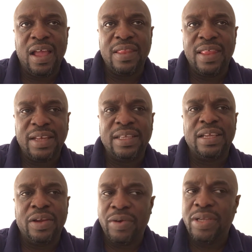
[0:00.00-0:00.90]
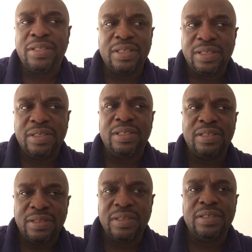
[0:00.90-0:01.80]
And that increases,
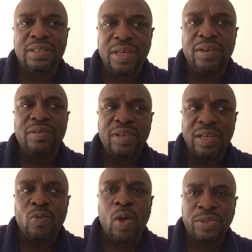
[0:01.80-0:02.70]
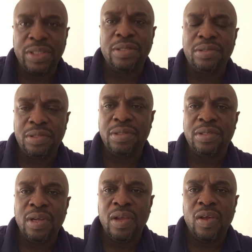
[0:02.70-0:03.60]
you know, in wattage
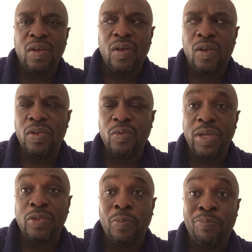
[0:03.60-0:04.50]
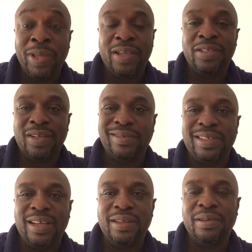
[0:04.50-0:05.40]
all the way to peak
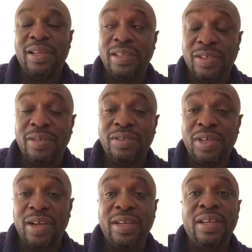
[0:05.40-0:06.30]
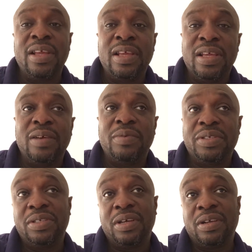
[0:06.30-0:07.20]
sunshine,
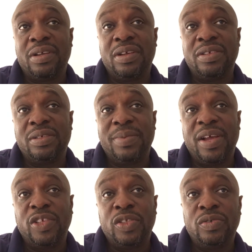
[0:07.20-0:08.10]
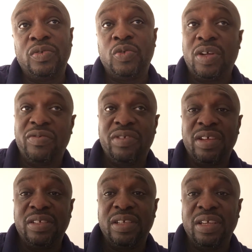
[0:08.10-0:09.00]
which occurs about
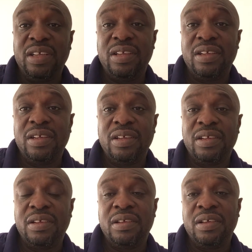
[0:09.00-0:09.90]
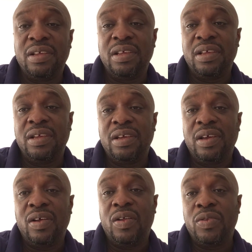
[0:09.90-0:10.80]
12:30
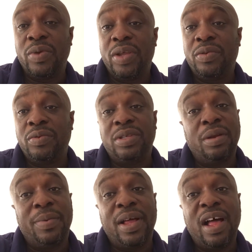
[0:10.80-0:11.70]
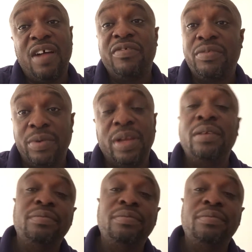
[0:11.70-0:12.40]
all the way through till about 3:30.